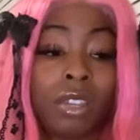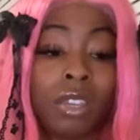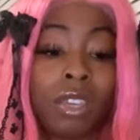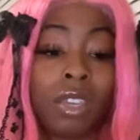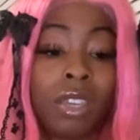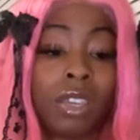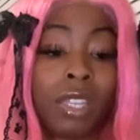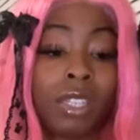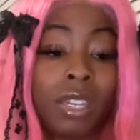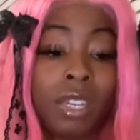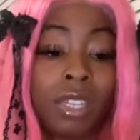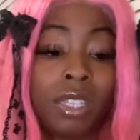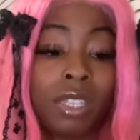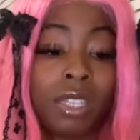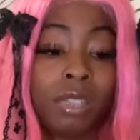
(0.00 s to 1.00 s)
again like the
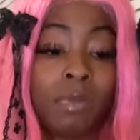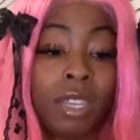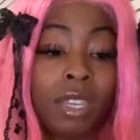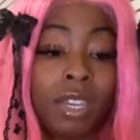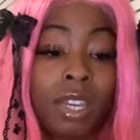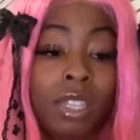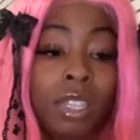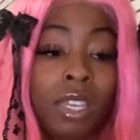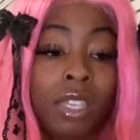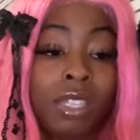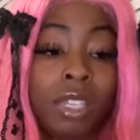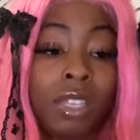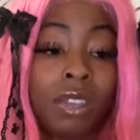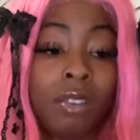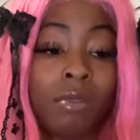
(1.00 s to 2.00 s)
distance mean nothing
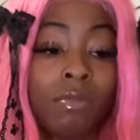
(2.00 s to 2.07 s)
to them